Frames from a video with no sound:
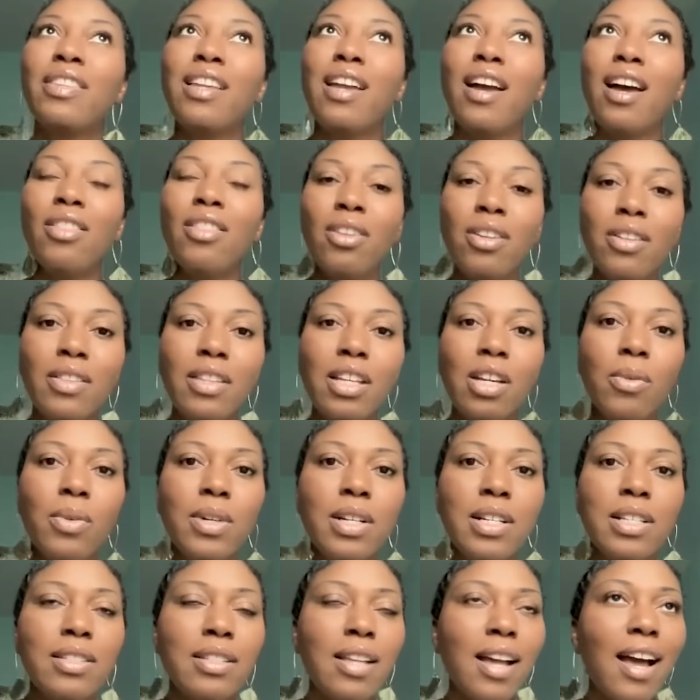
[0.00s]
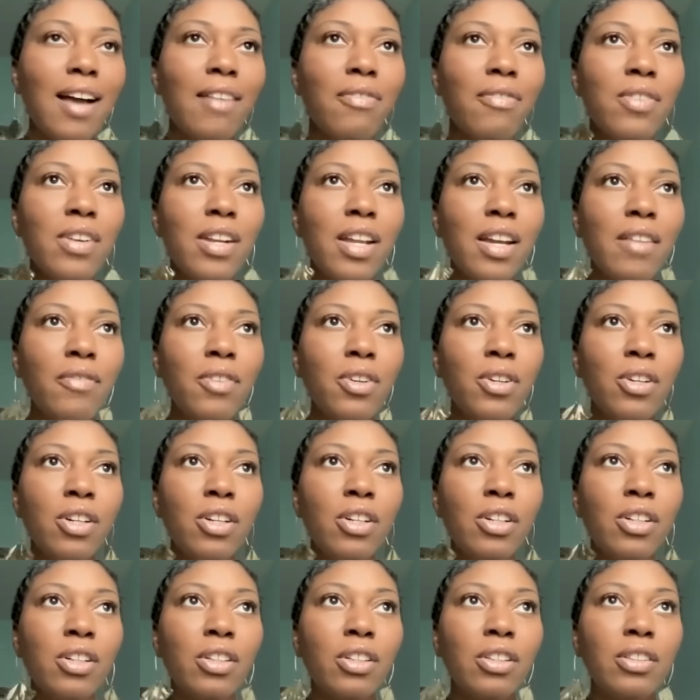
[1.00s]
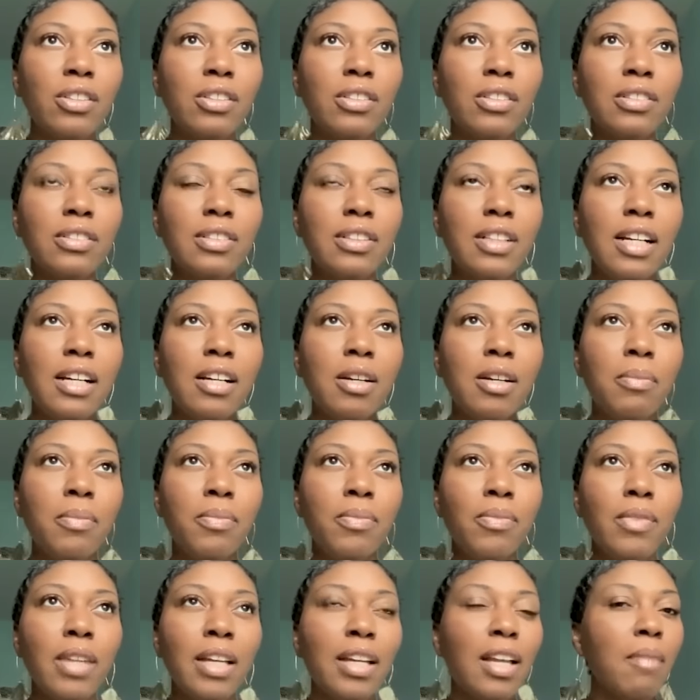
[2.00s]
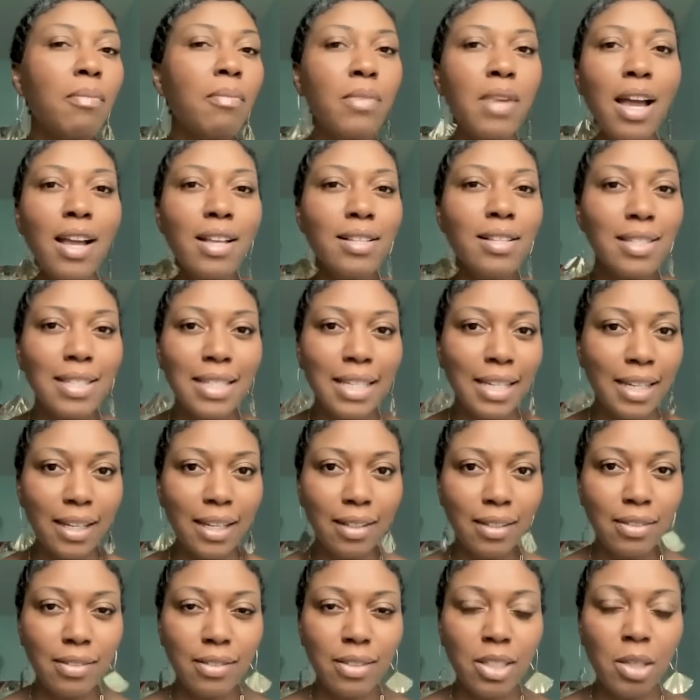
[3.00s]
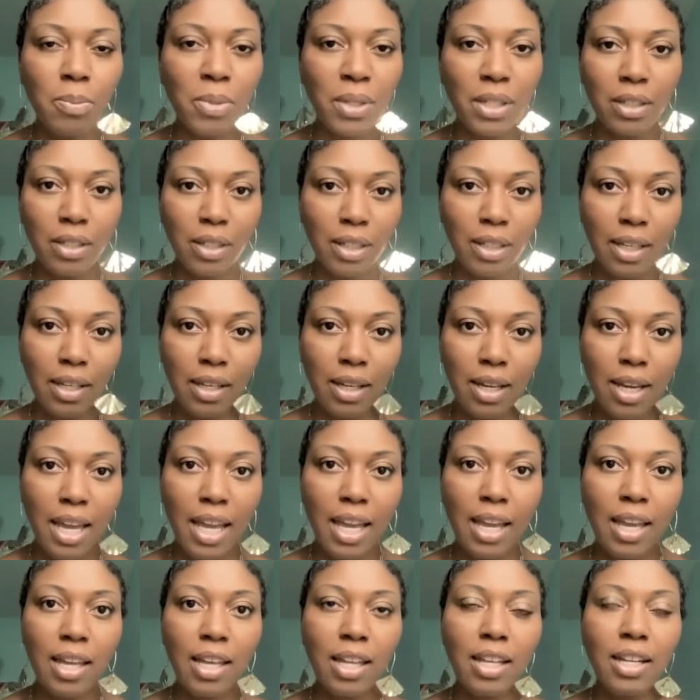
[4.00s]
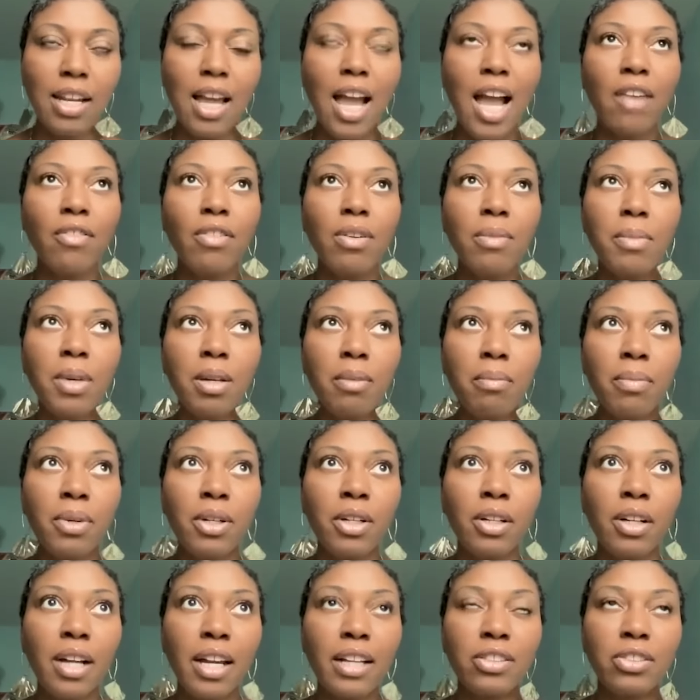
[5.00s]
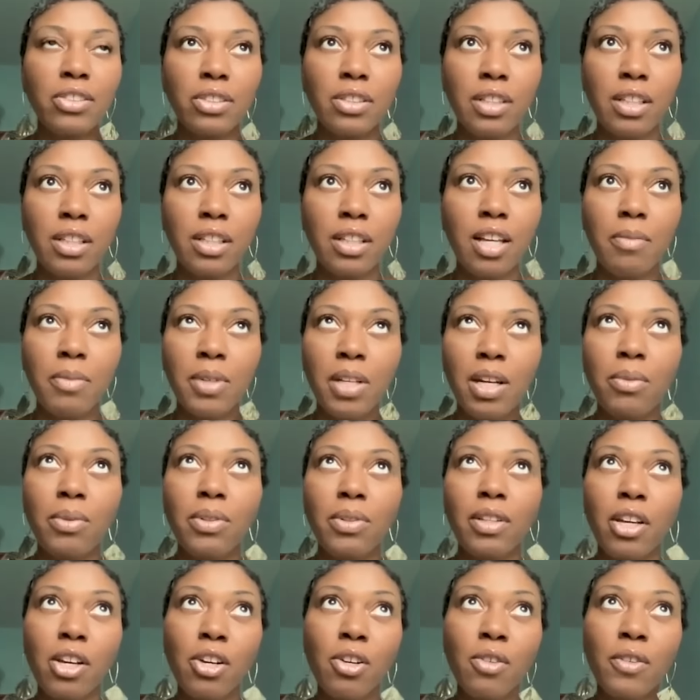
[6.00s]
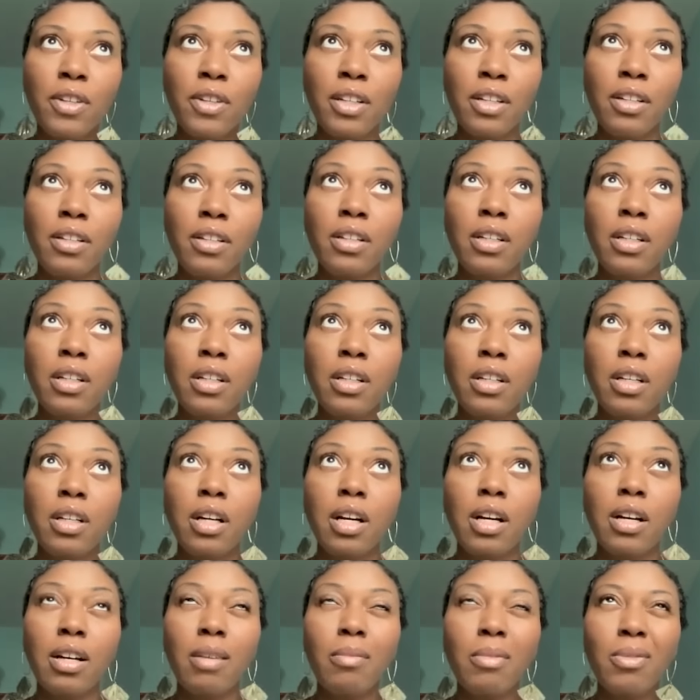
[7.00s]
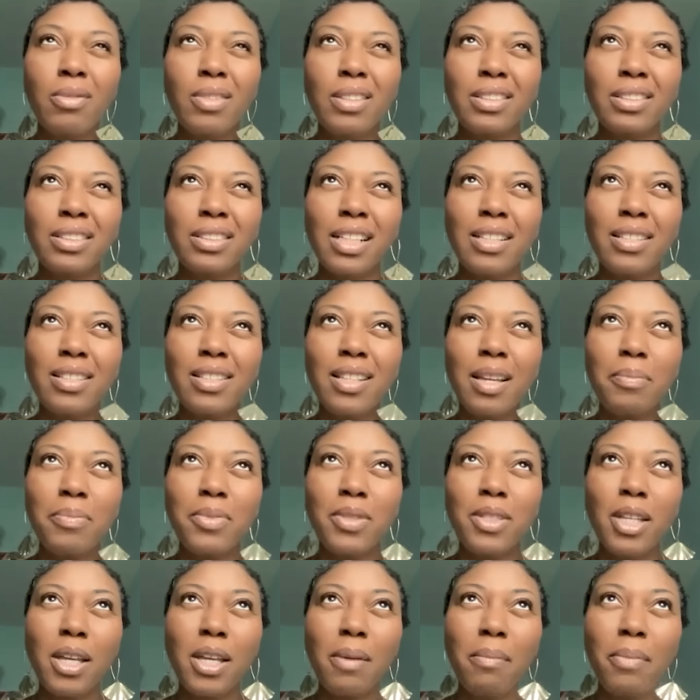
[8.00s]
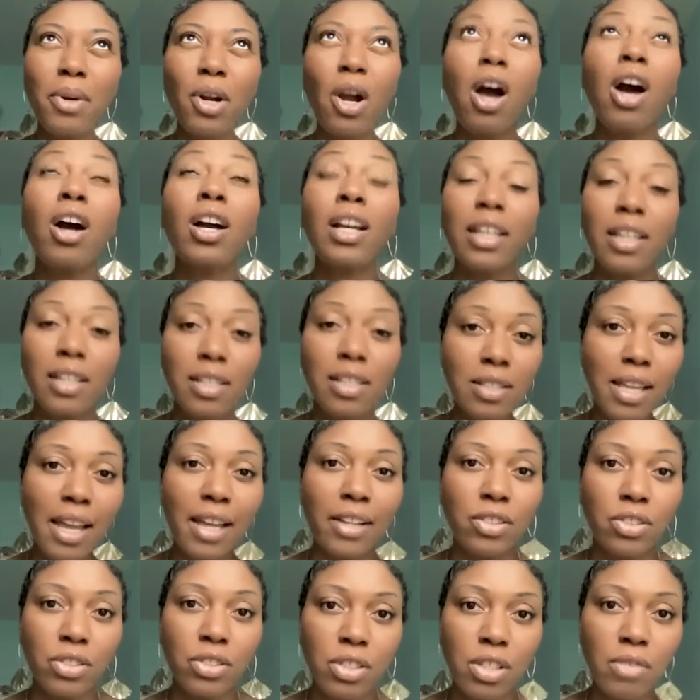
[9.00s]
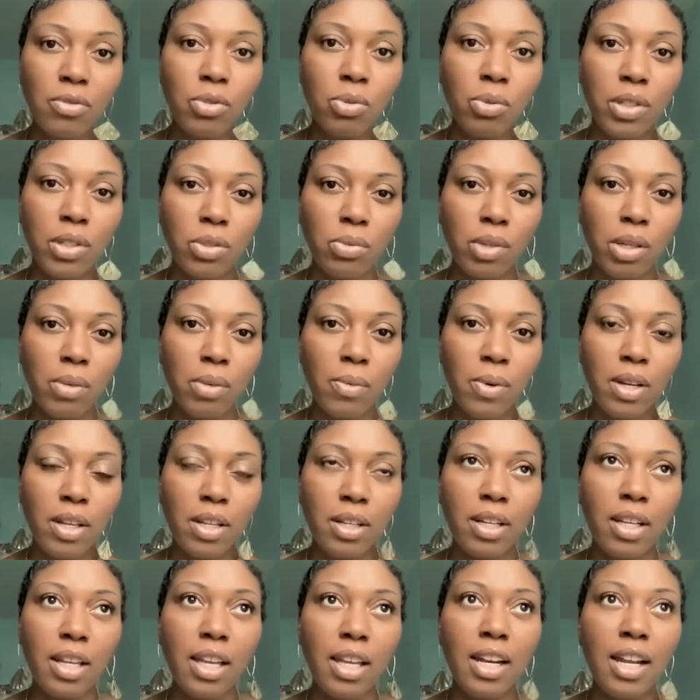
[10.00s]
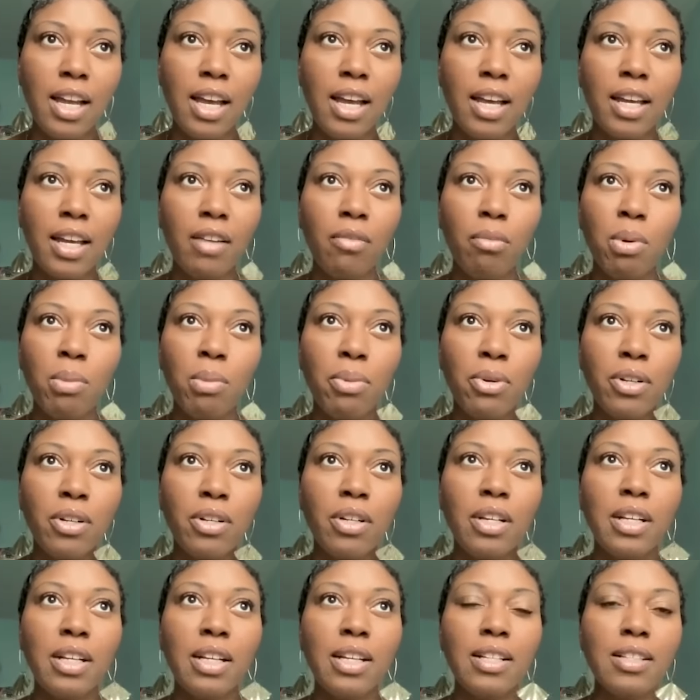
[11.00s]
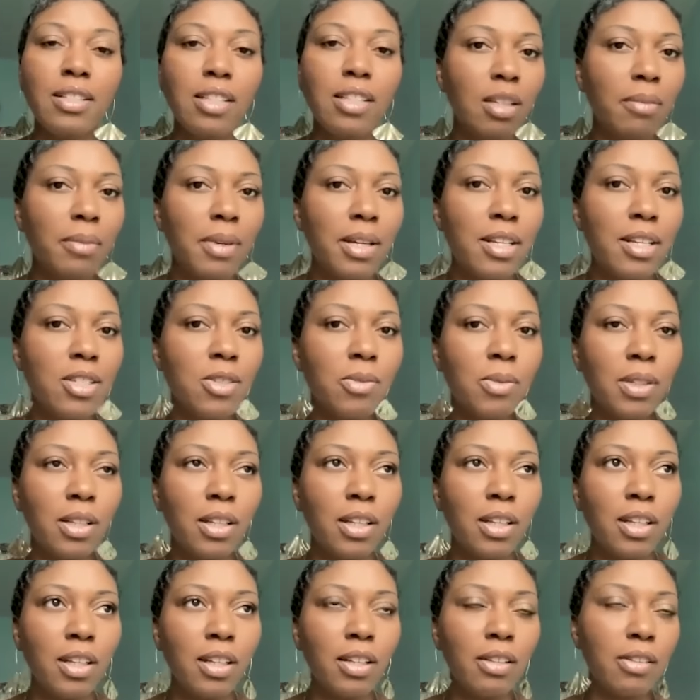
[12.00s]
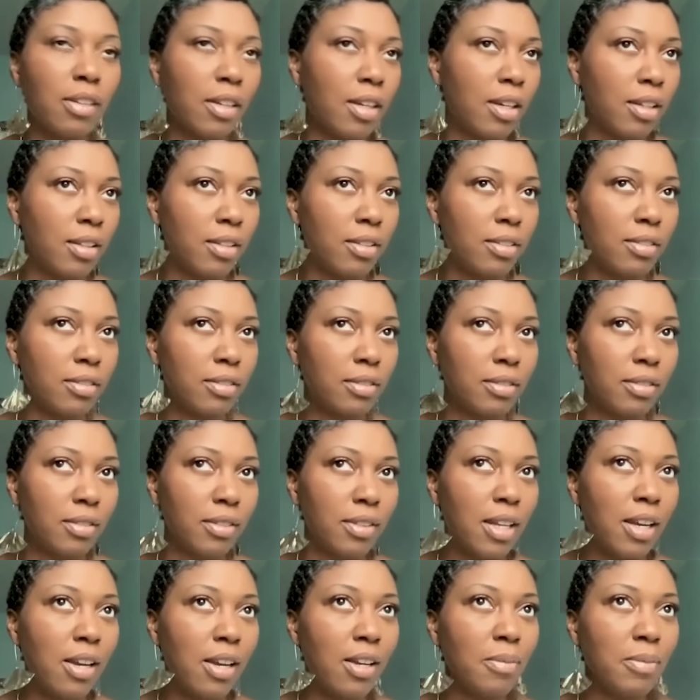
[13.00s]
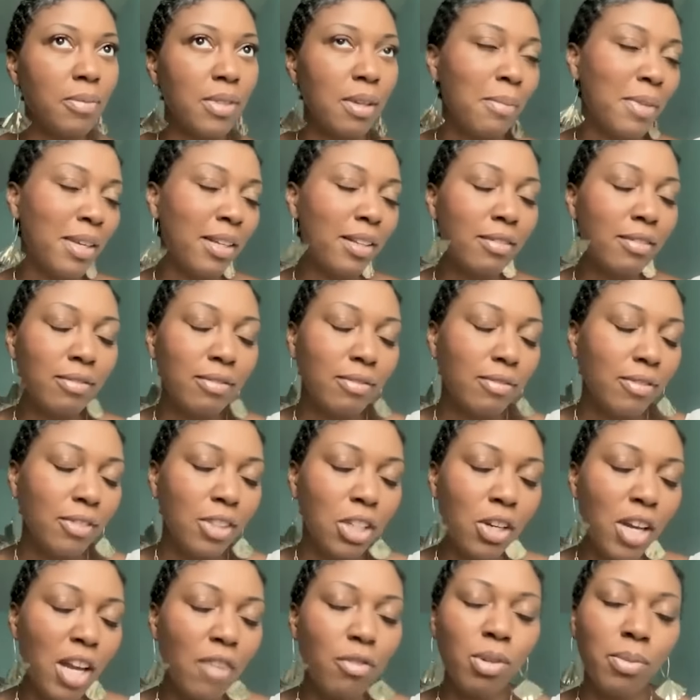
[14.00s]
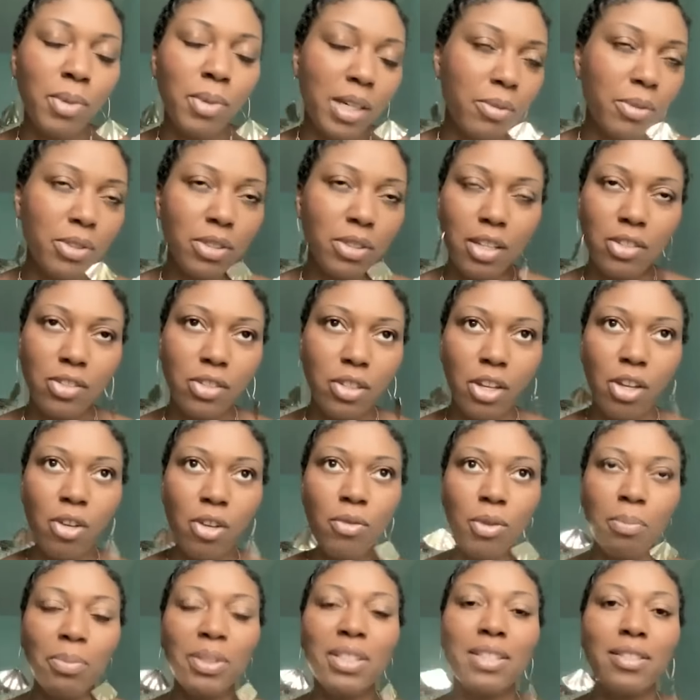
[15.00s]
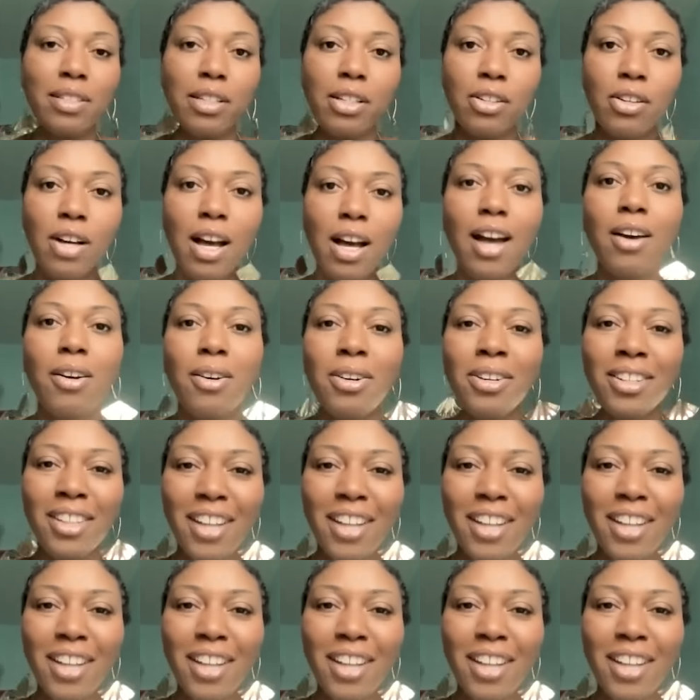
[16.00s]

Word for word: the other thing was I've never um like I'm not sick typically and I remember actually coming down with COVID um, I want to say September, August actually of 2021. And I remember telling my husband, like, okay, now I'm, I mean, you know, everybody was catching COVID, but still, I,